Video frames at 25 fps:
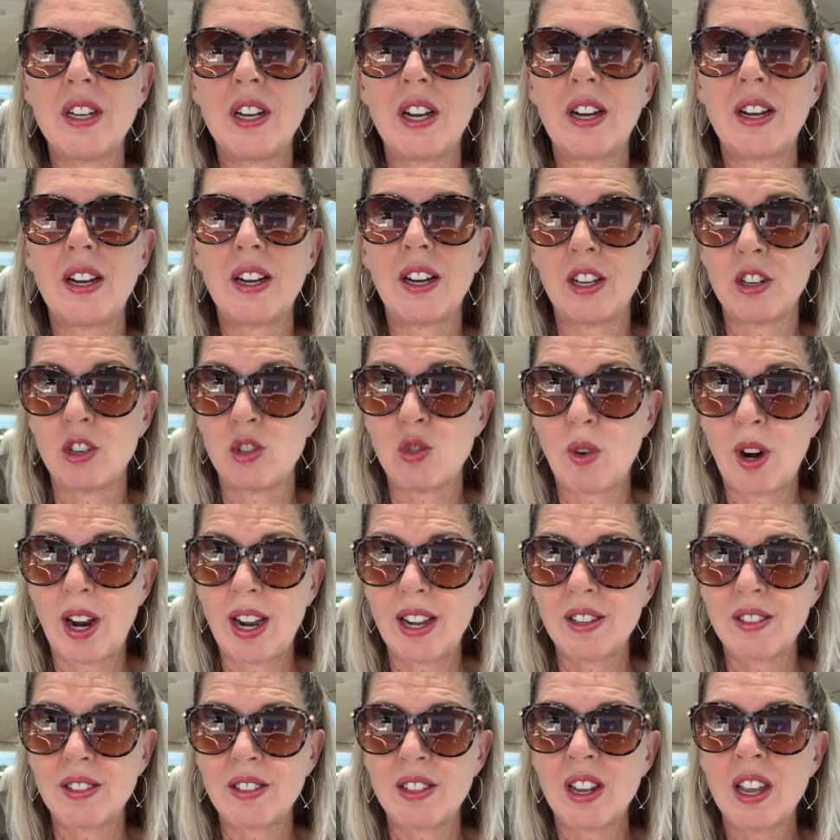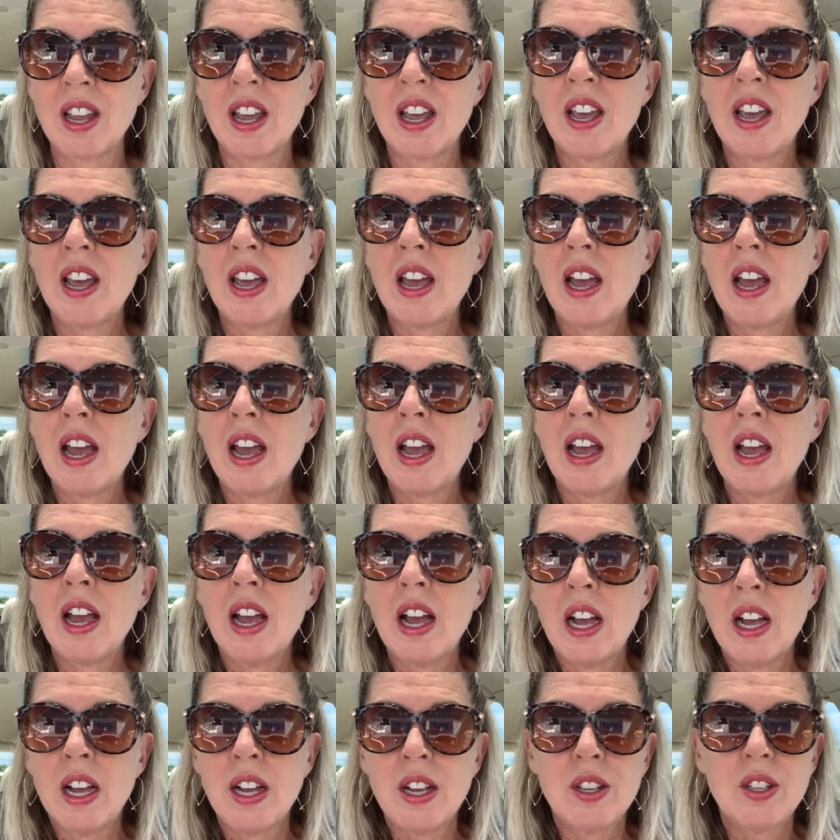addressed.
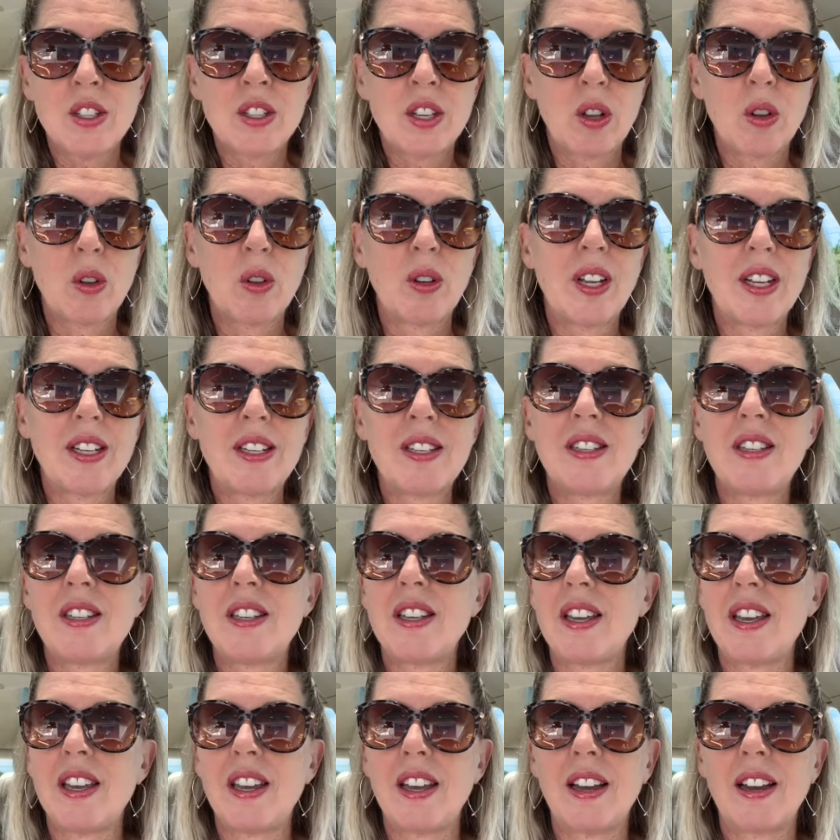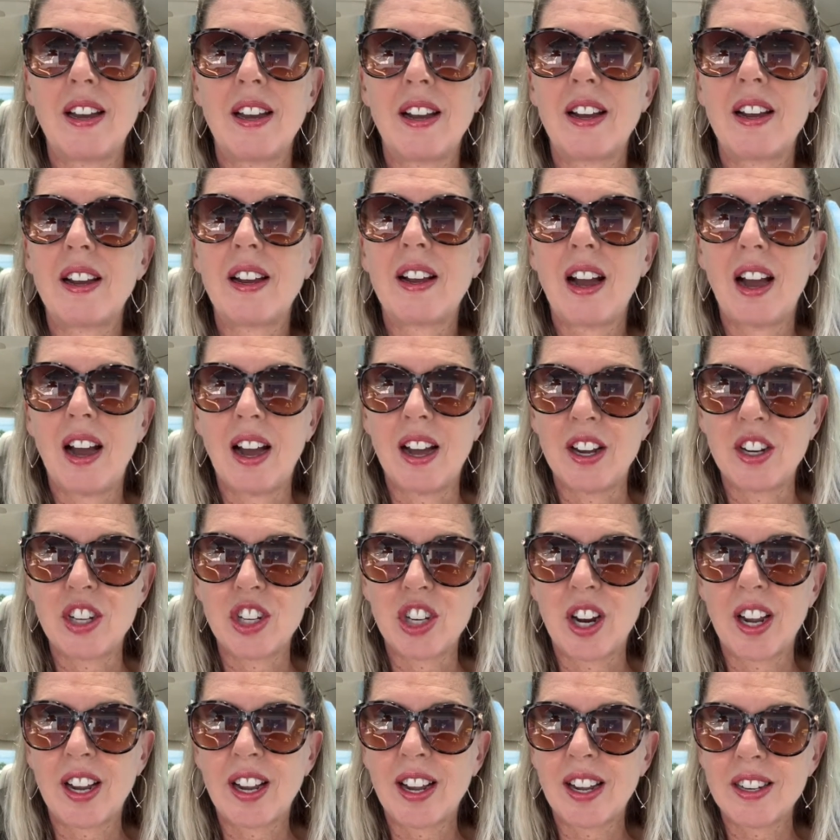So let's see. Gosh,
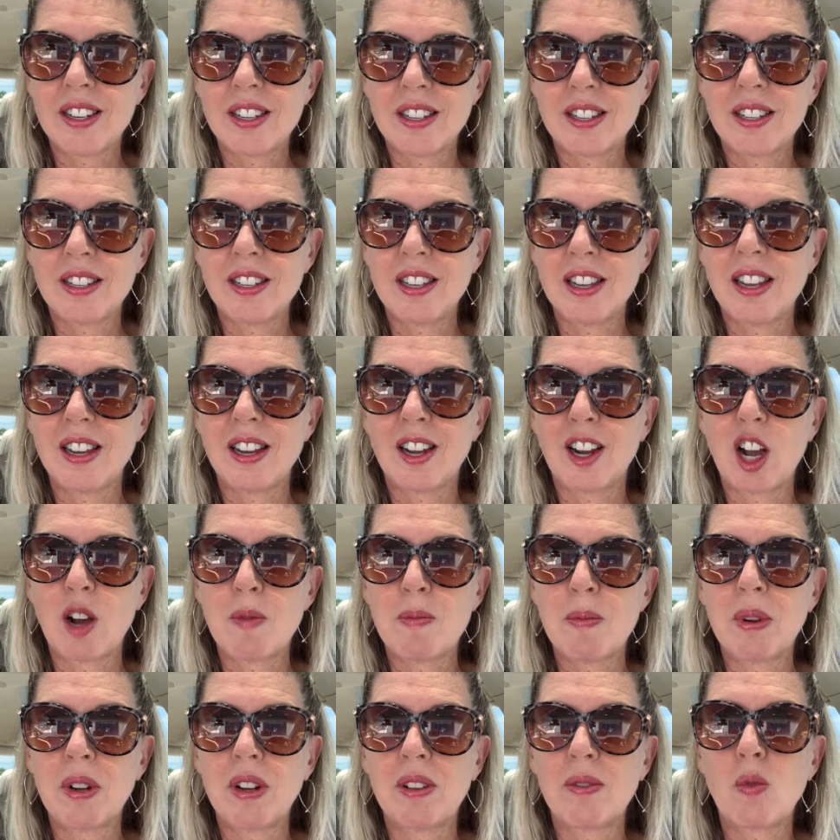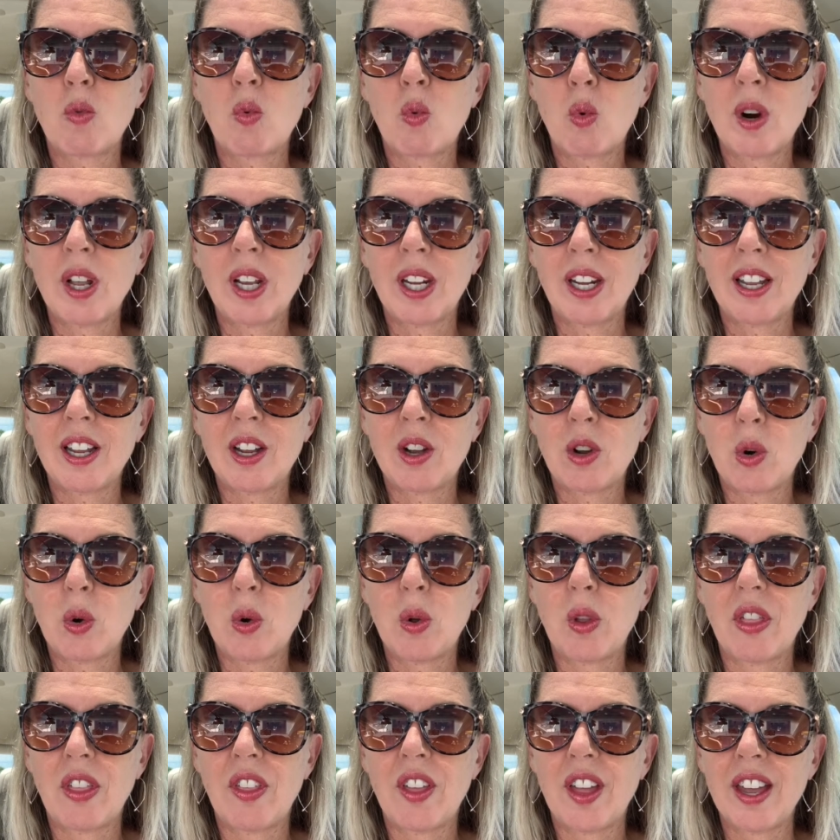I got to see a couple of really
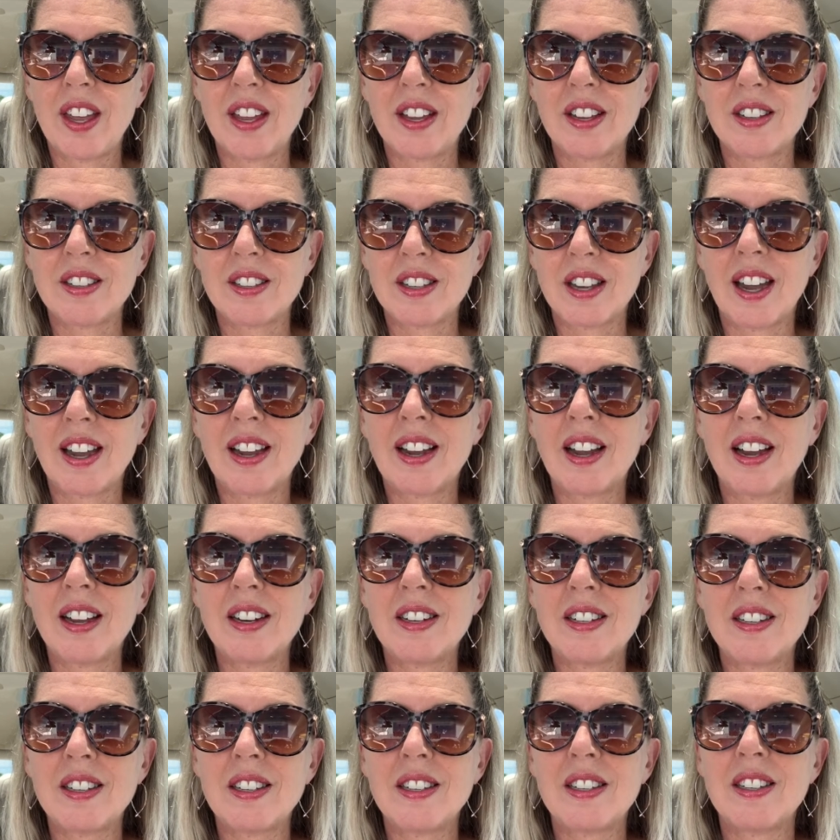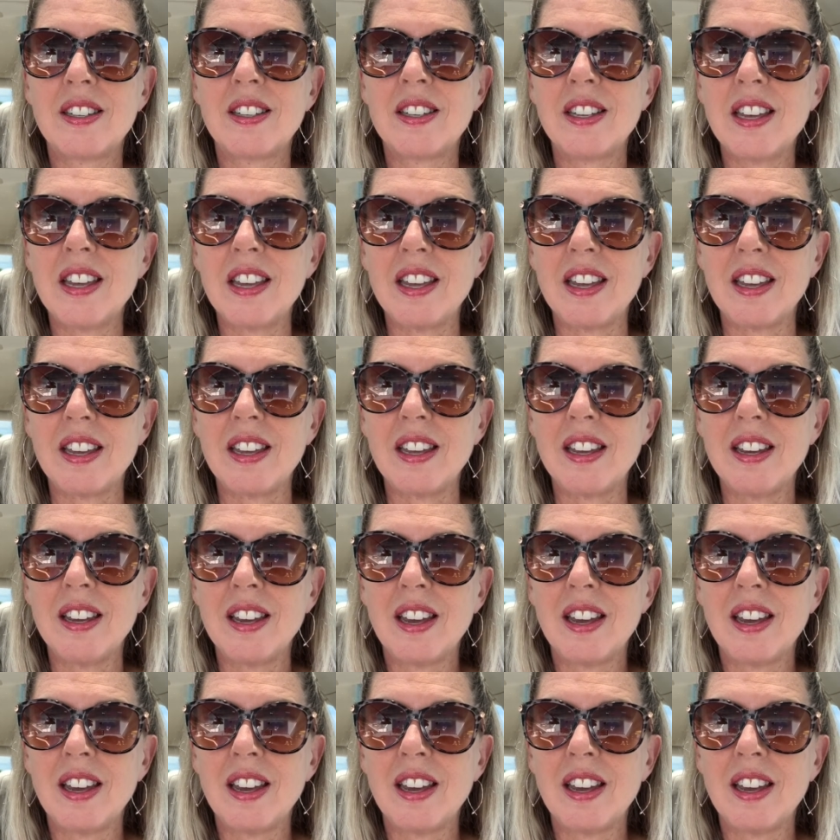cool things. I got to see